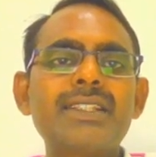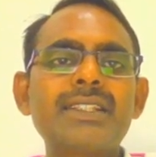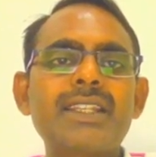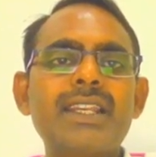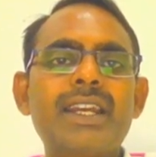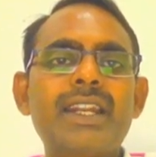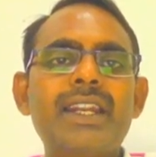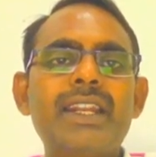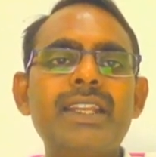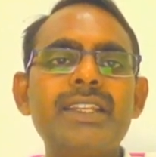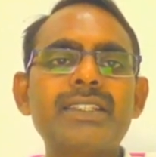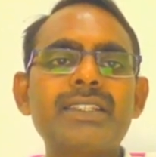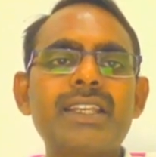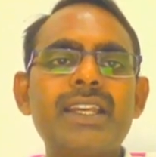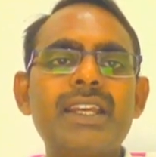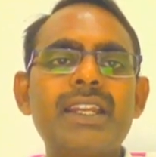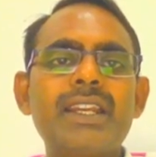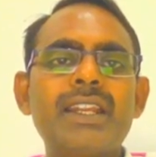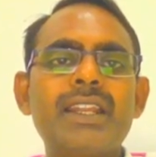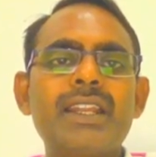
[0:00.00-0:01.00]
L square D
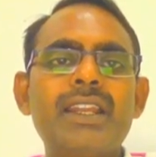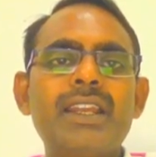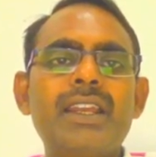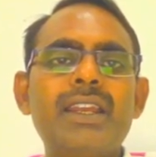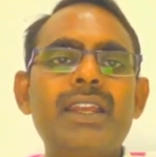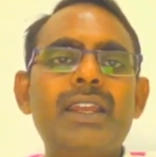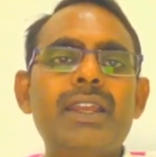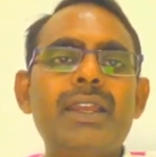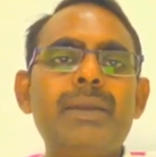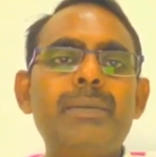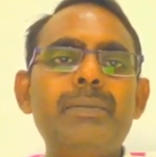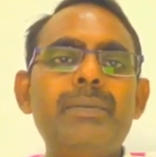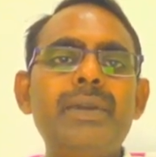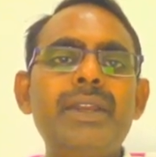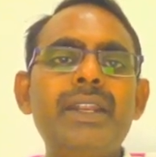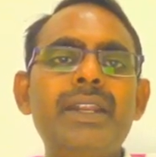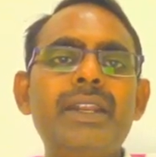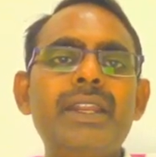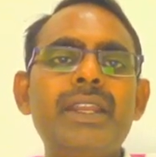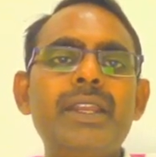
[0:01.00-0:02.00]
square
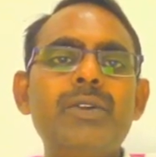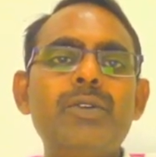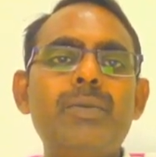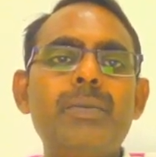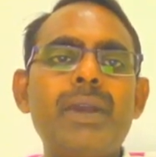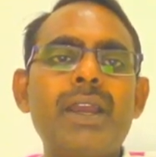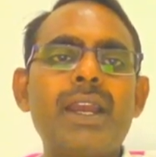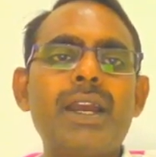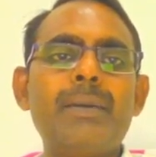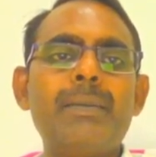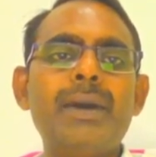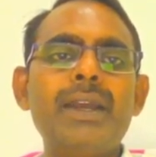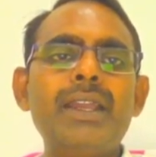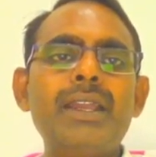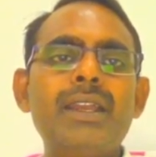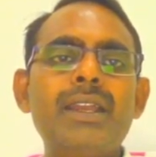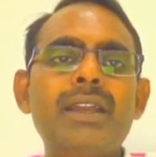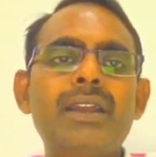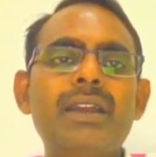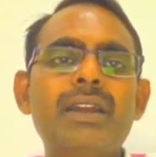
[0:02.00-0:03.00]
Bt omega by